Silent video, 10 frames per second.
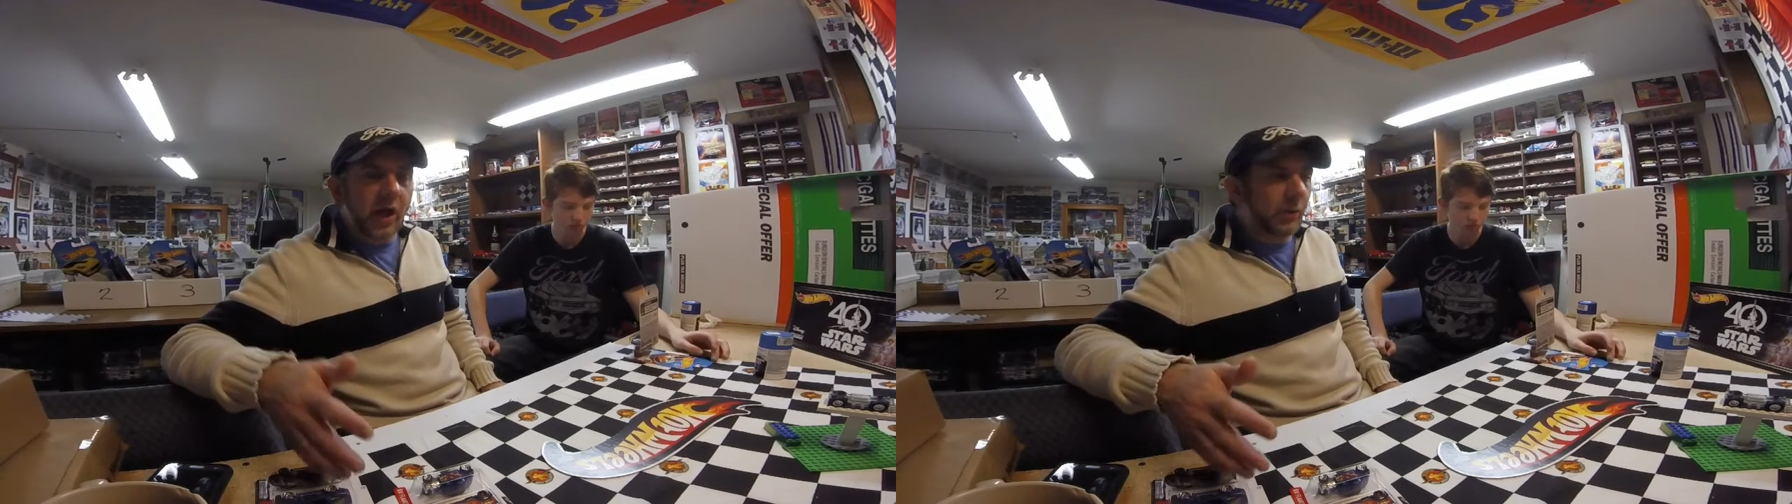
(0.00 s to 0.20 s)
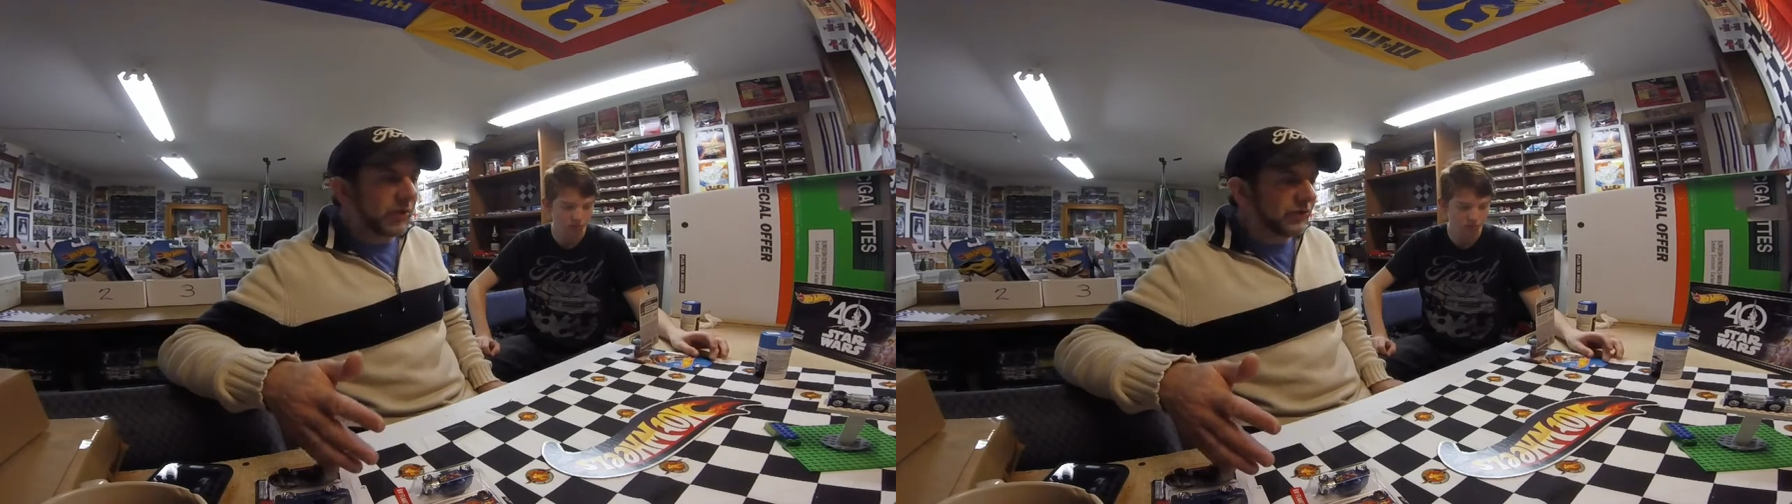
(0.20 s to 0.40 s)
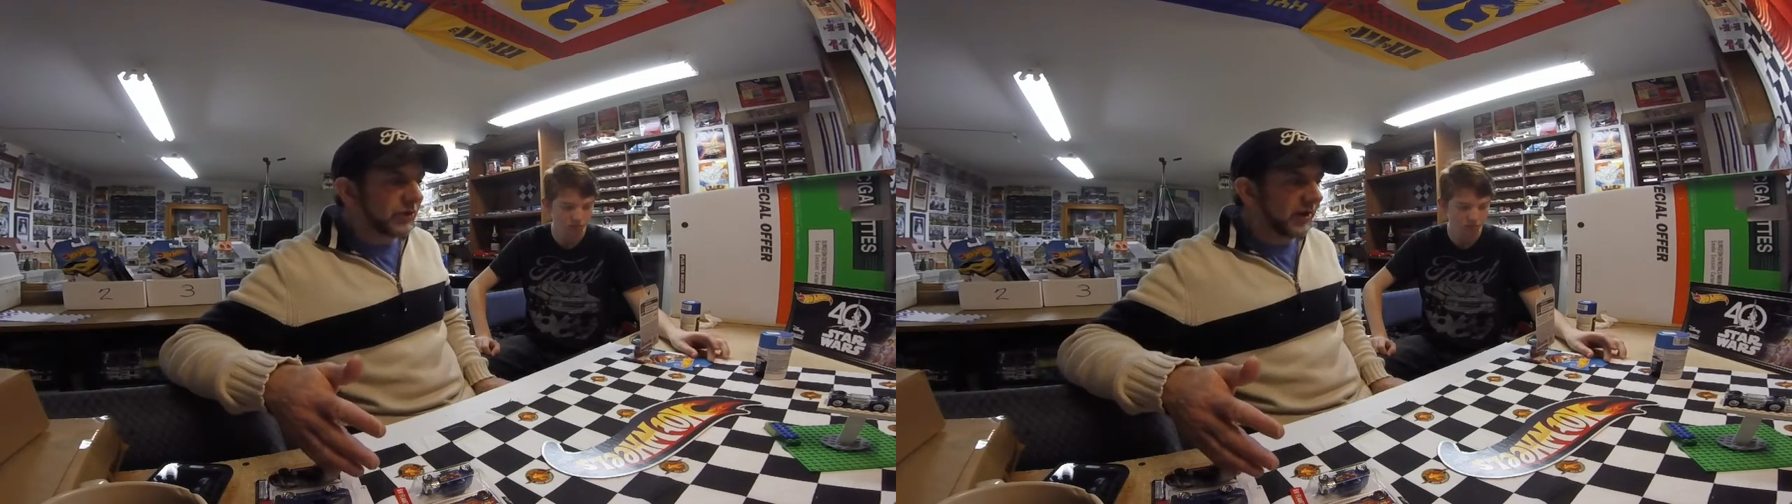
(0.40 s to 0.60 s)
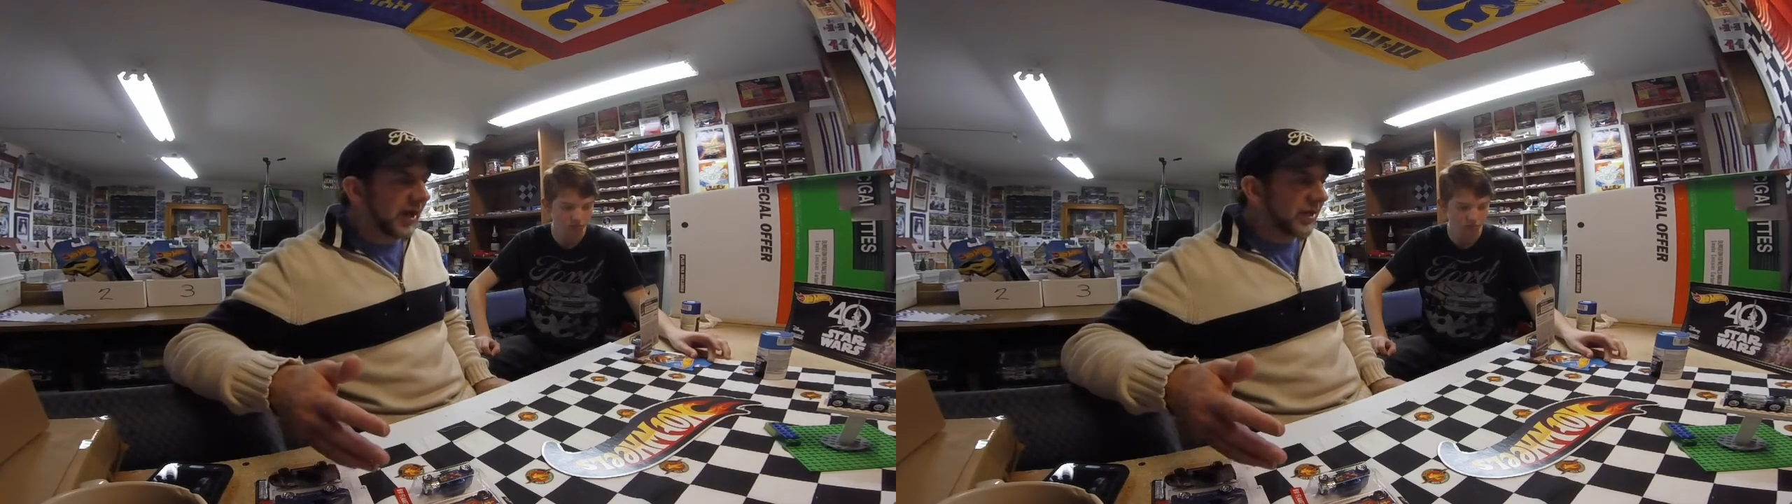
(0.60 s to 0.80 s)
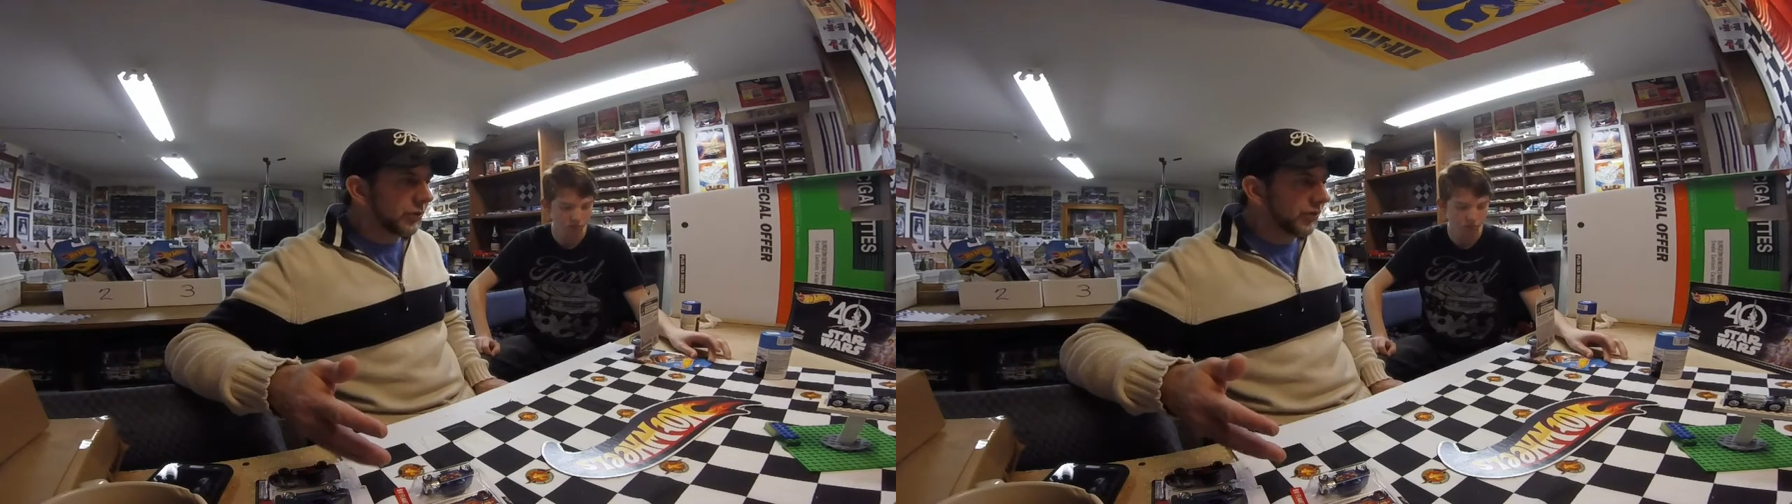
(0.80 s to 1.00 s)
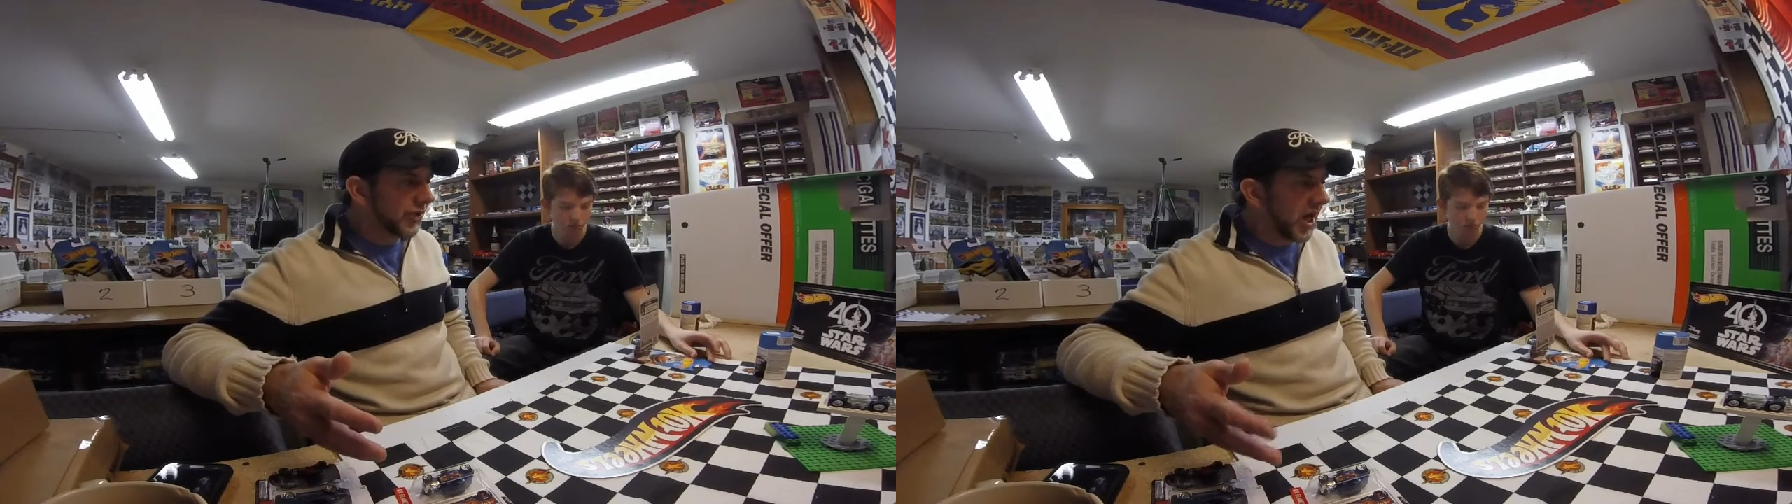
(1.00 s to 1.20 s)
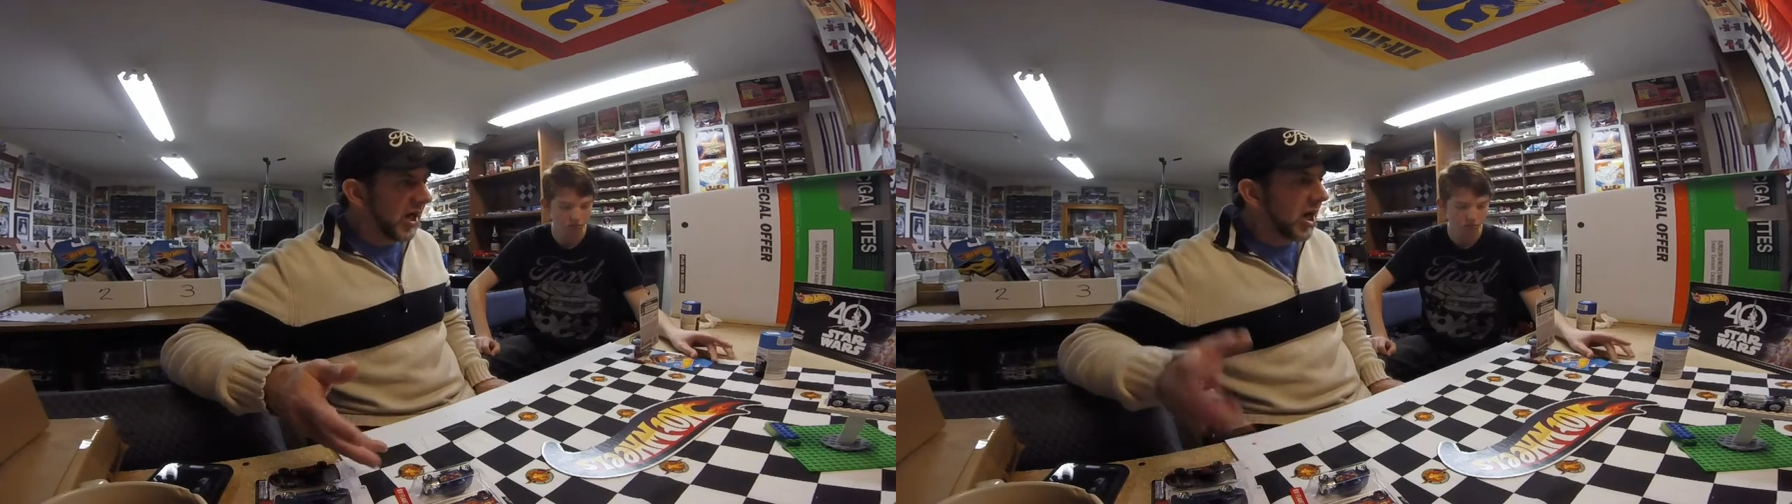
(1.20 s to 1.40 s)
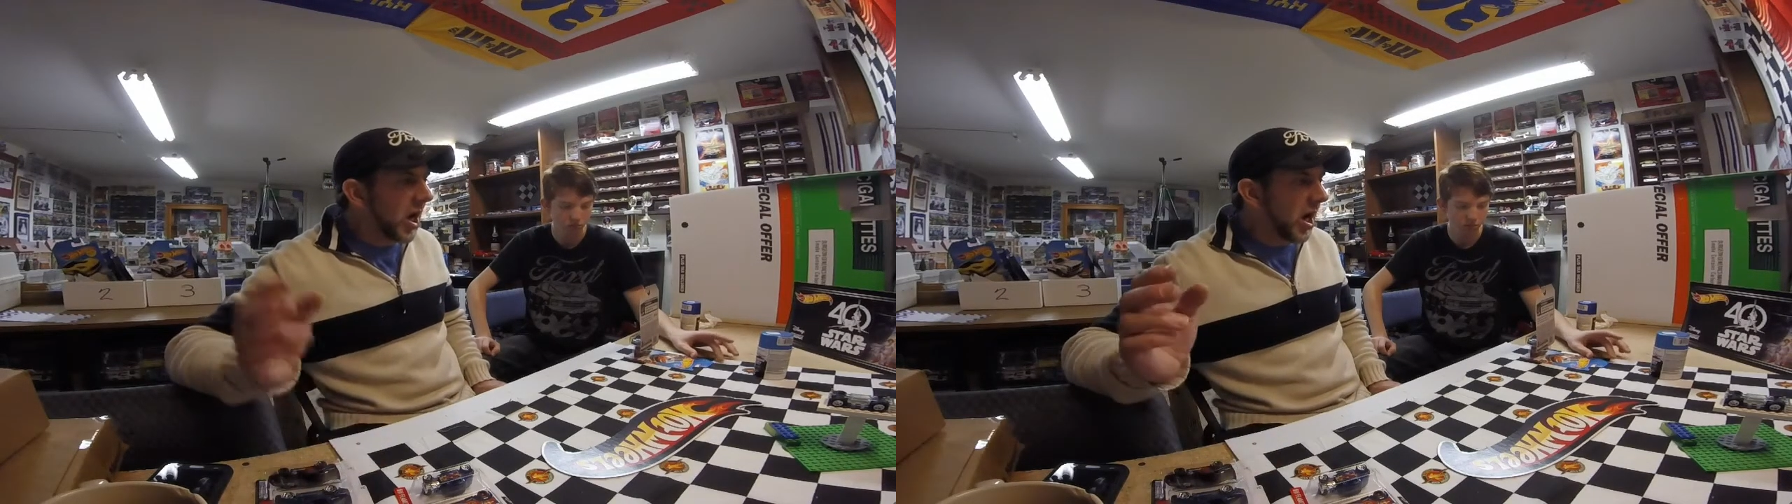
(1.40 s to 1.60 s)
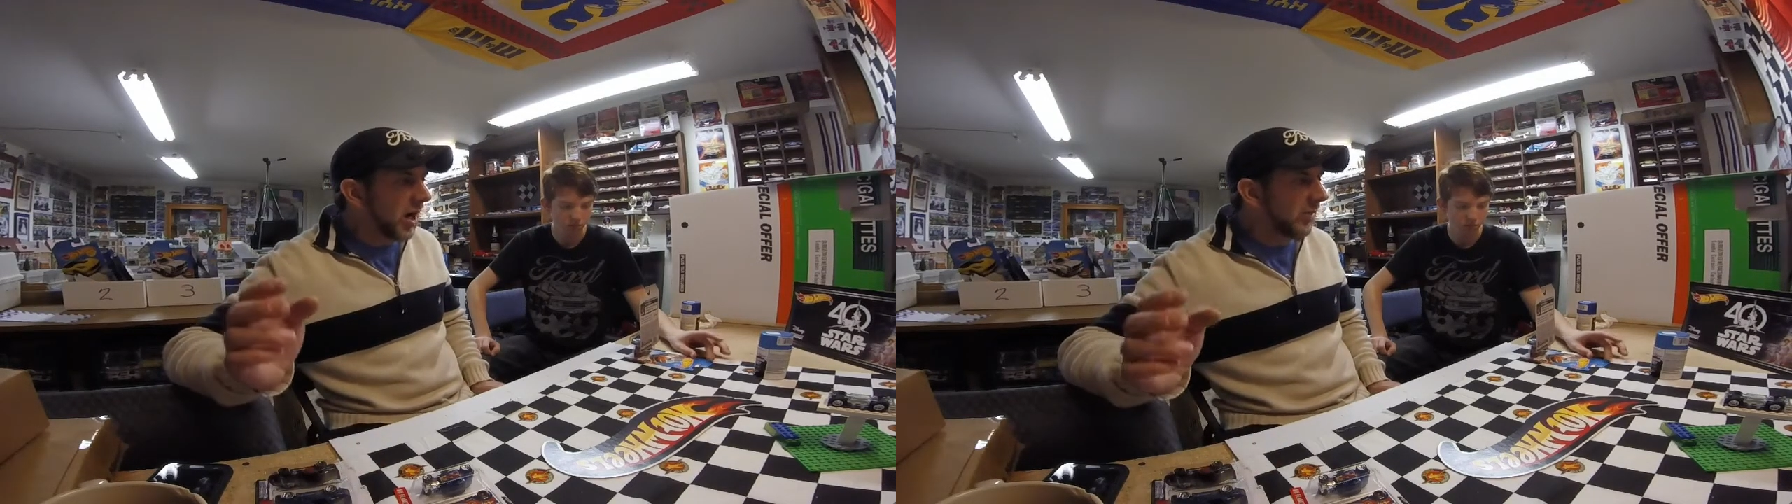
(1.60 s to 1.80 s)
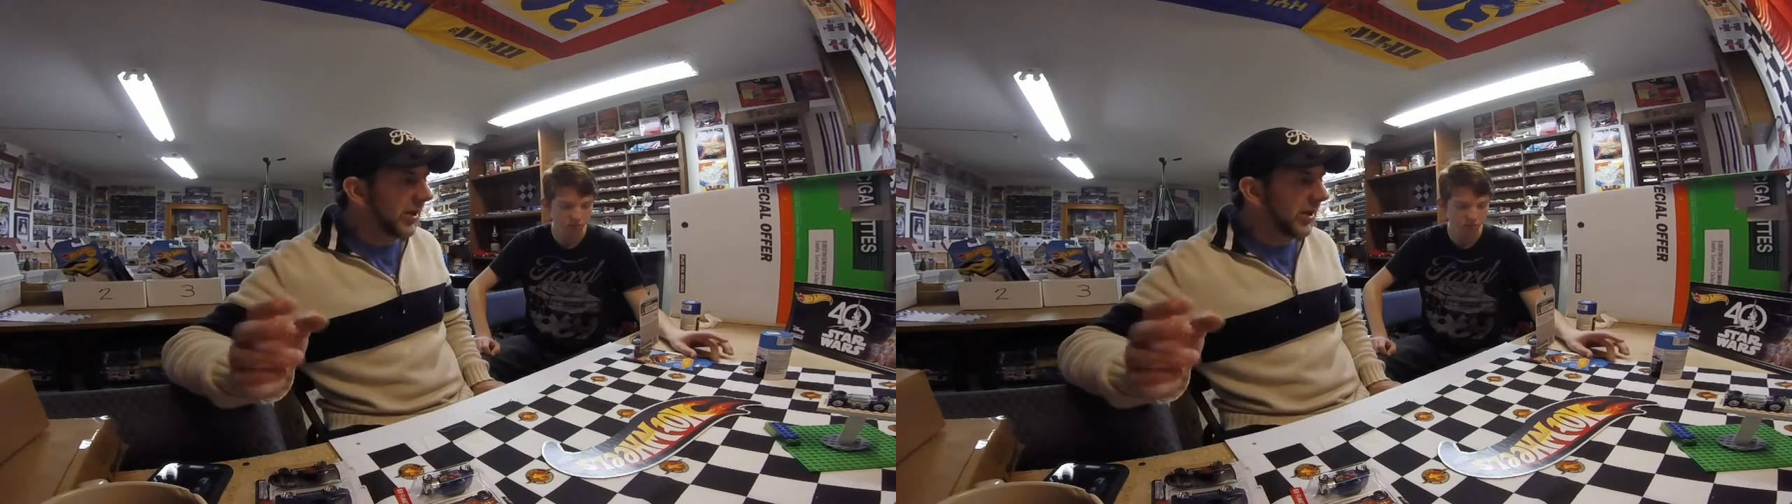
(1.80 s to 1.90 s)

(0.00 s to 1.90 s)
HotWheelsCollectors.com